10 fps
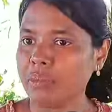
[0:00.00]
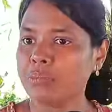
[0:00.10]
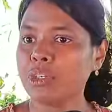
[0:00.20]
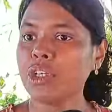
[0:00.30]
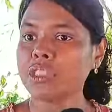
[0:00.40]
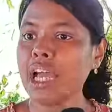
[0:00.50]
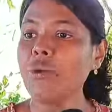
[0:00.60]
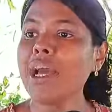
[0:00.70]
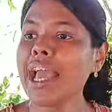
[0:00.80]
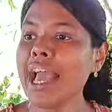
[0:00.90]
Because now
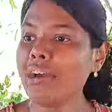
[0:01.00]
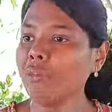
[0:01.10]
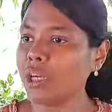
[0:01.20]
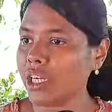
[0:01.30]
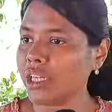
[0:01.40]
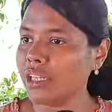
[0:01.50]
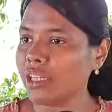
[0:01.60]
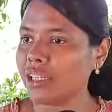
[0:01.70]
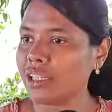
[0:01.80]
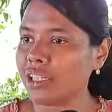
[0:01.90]
I have word,
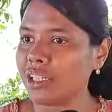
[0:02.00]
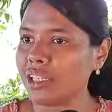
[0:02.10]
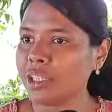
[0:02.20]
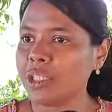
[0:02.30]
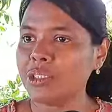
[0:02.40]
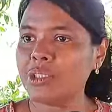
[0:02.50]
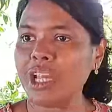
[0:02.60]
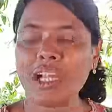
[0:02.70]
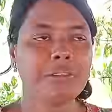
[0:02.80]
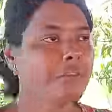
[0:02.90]

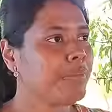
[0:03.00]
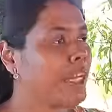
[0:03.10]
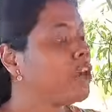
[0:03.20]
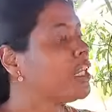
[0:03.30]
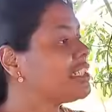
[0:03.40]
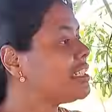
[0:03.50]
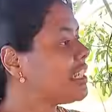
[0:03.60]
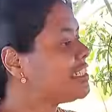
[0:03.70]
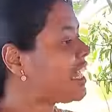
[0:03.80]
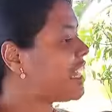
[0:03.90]
and by God's
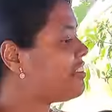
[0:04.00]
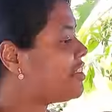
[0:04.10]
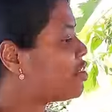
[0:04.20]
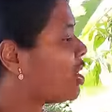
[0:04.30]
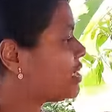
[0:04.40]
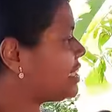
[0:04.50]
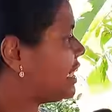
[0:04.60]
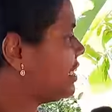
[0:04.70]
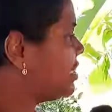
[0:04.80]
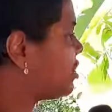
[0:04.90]
grace, I even got seat
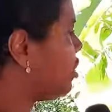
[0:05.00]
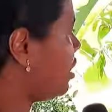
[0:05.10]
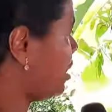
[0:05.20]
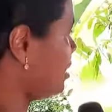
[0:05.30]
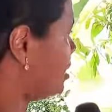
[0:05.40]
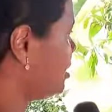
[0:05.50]
in a college.